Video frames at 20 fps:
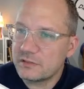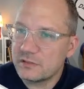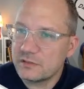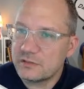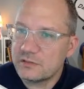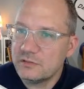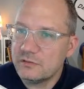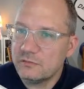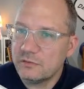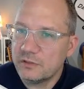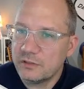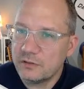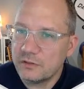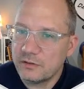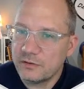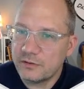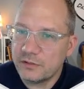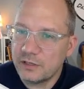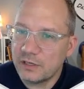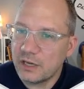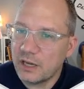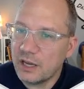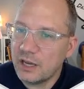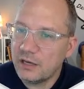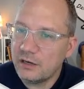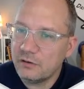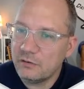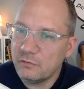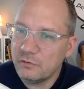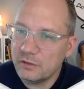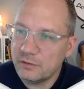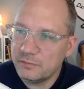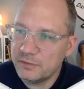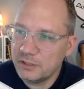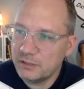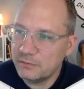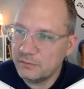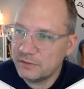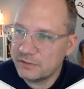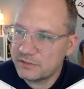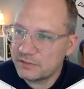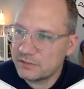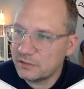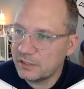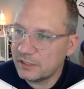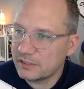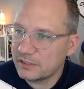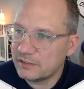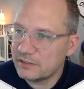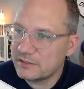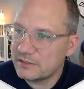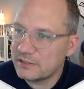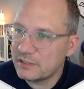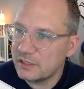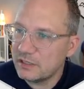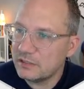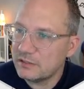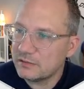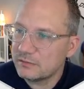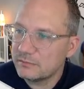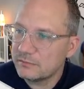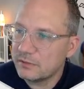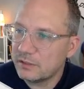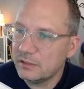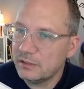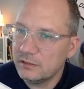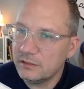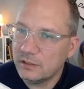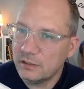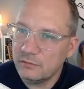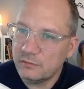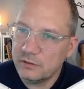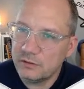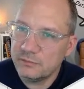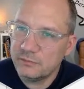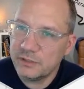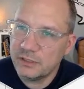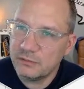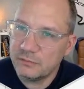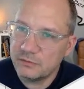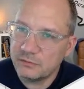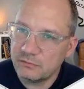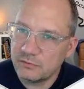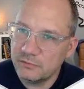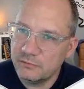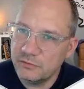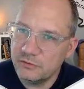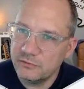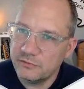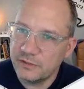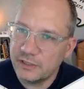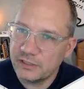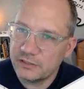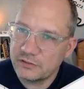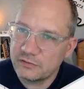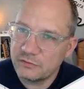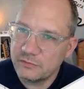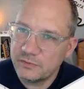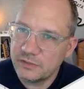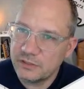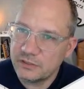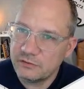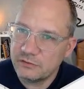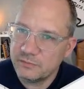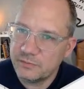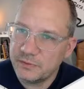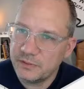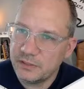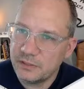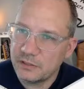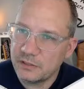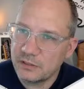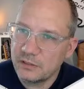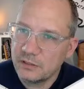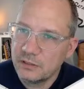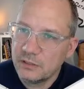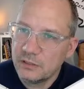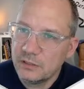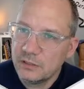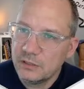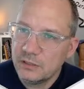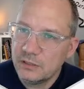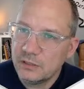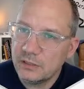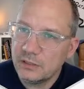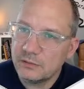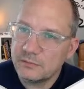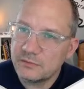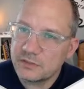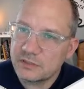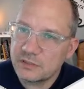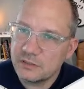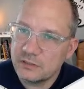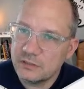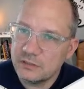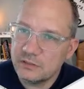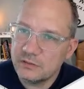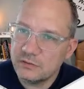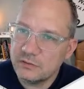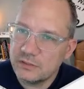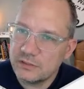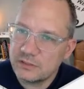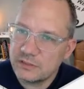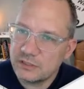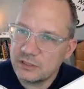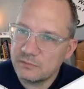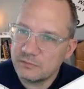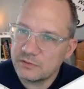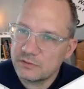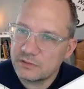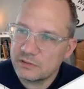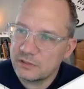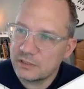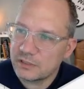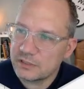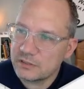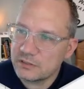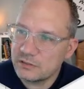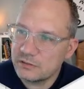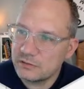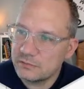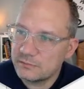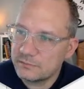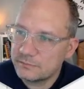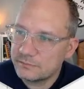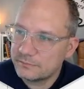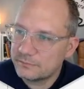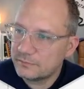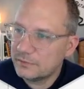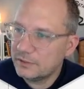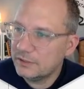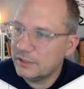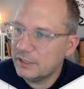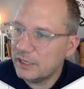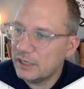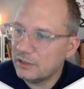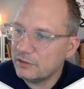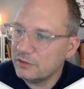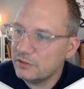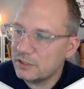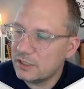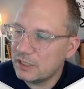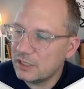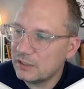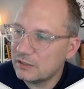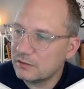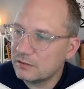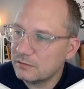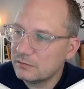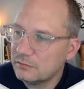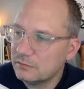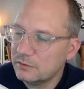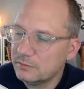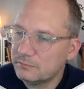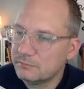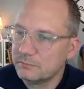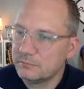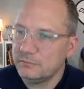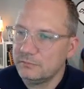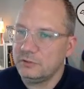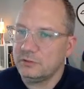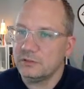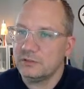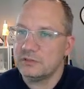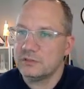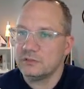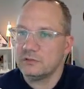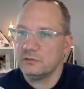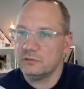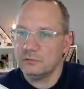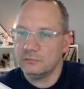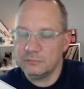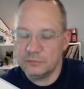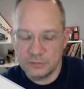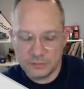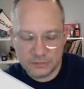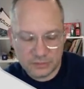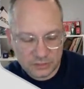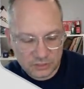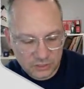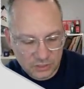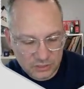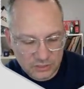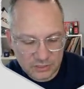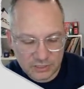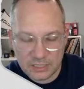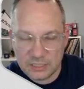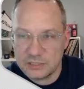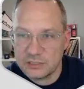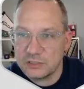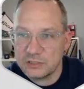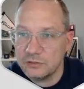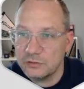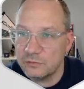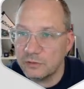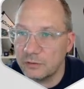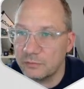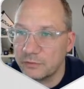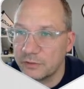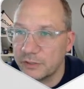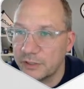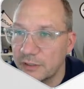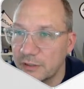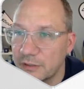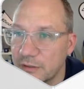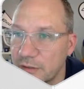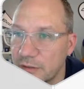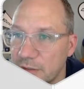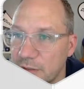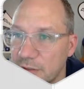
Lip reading: Let's do one other thing. I don't want to be able to select the state, right? I want to be able to remove that. So I'm going to go up here, and I'm just going to do disable selection. And now you can't, you can zoom. Let's change that too while we're here.